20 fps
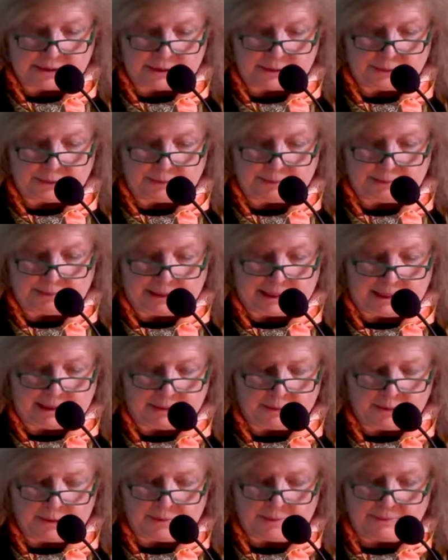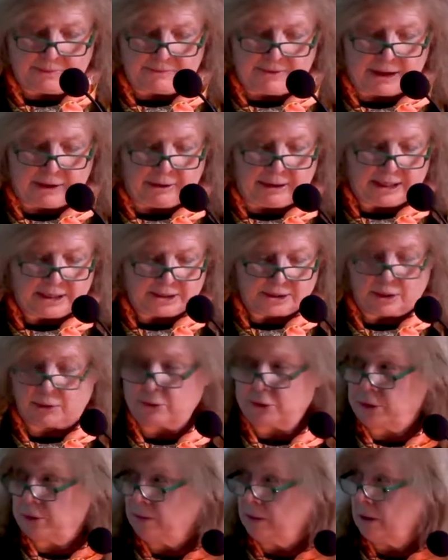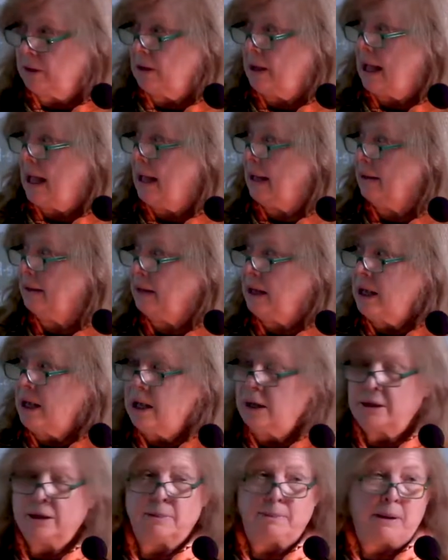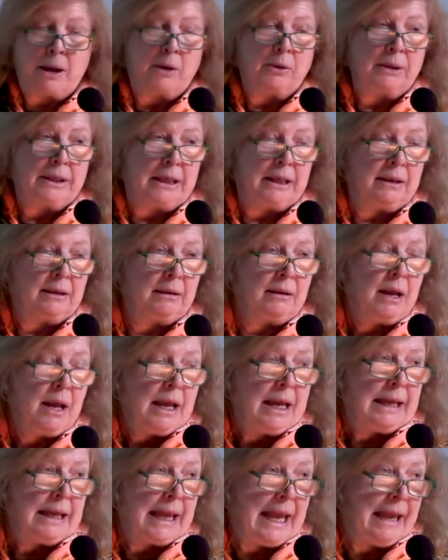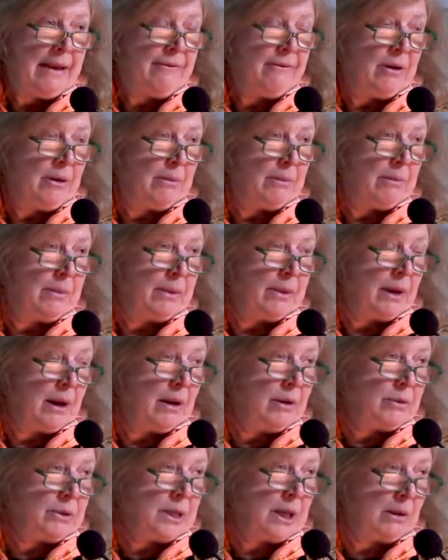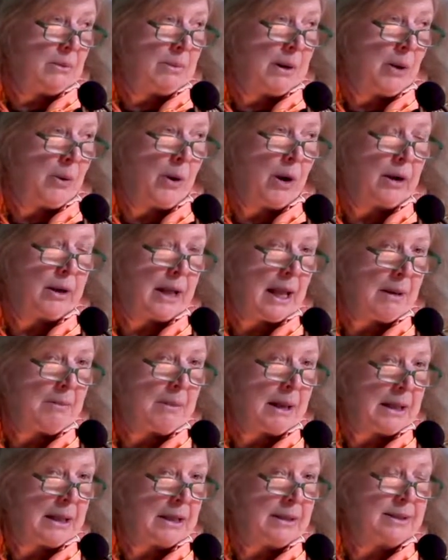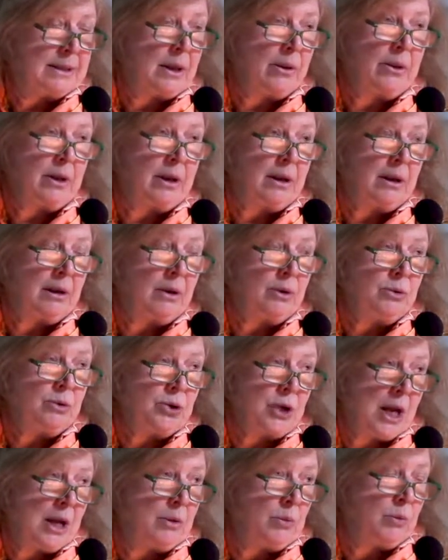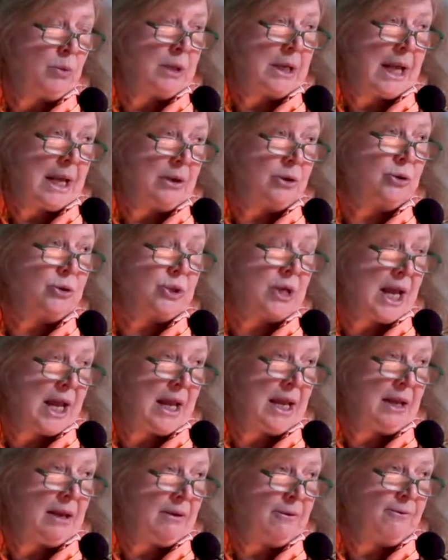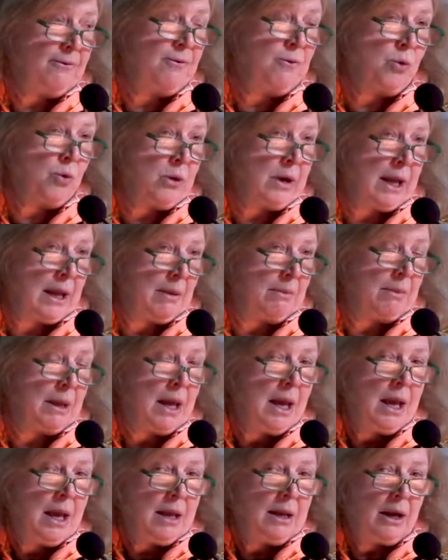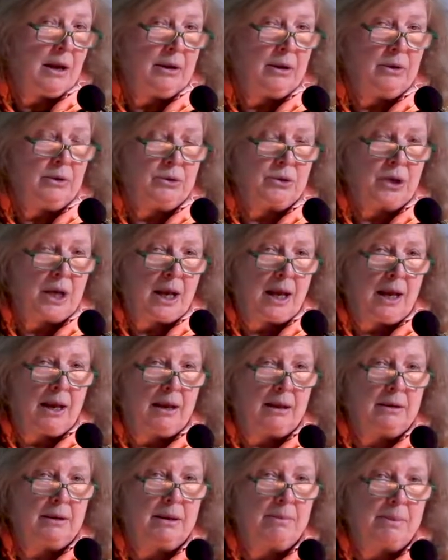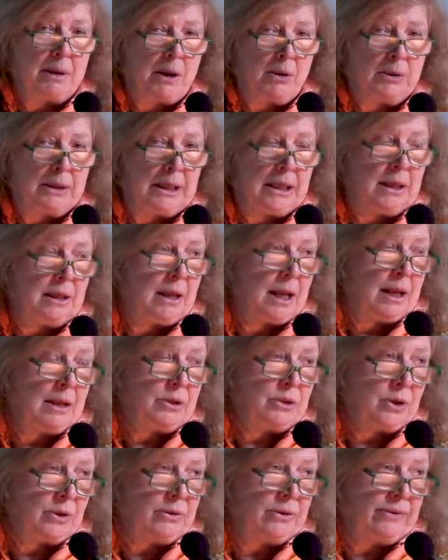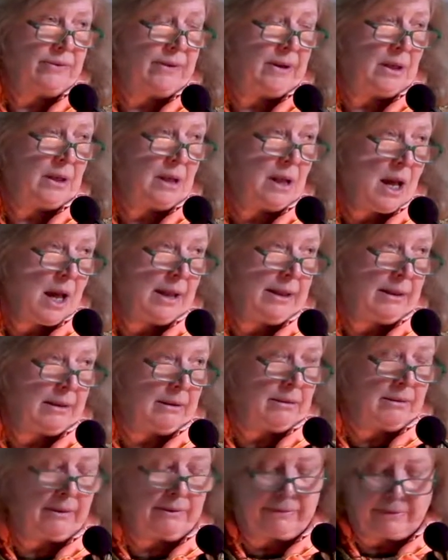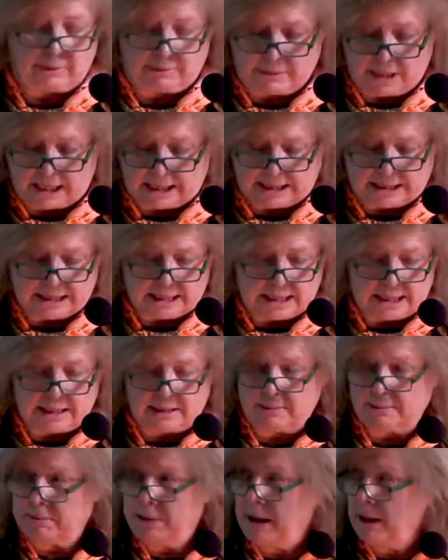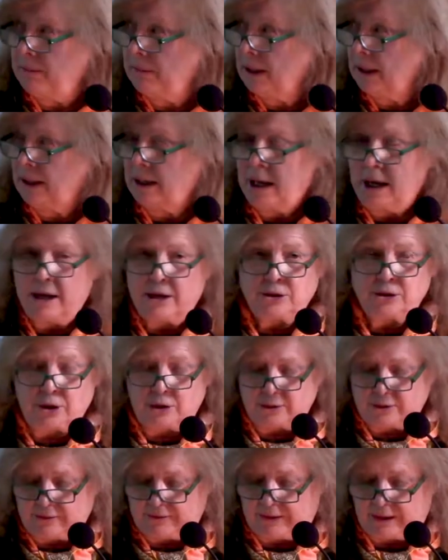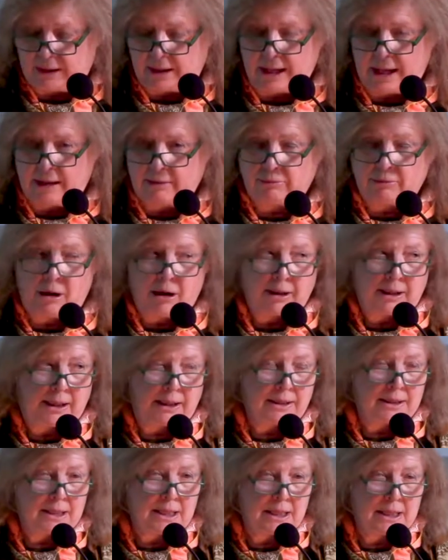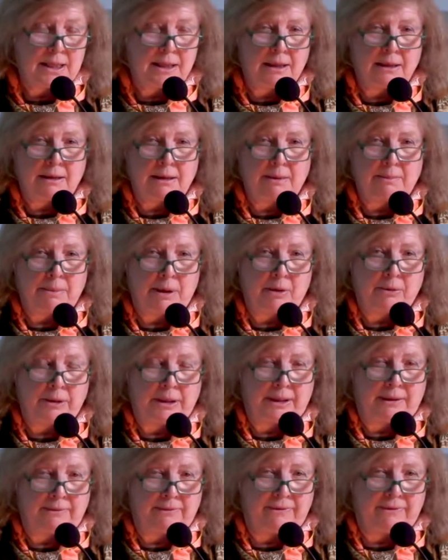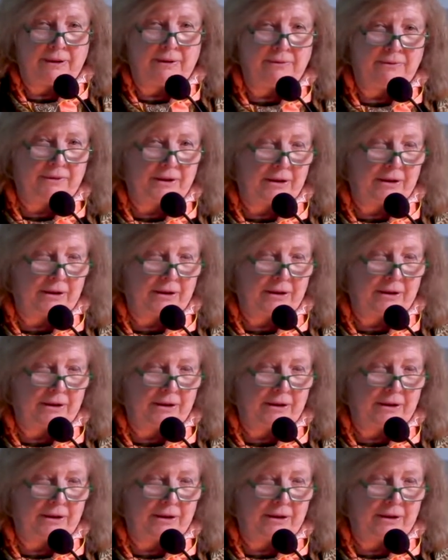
to be very sociable. And Napoleon gave him the Hotel Beauharnais money so that Eugene would entertain for him. Uh, Eugene, uh, Napoleon and Josephine, neither of them liked to eat in public. Josephine had rotting teeth, and Napoleon felt